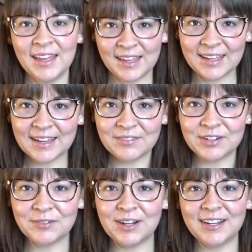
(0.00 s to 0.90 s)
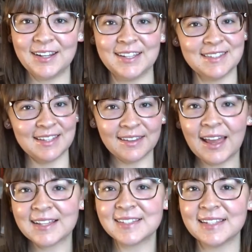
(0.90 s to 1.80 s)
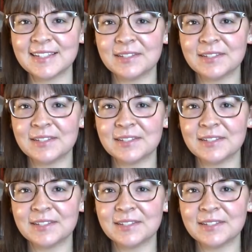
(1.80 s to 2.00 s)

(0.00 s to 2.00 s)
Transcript: Hey everyone, it's Lexie.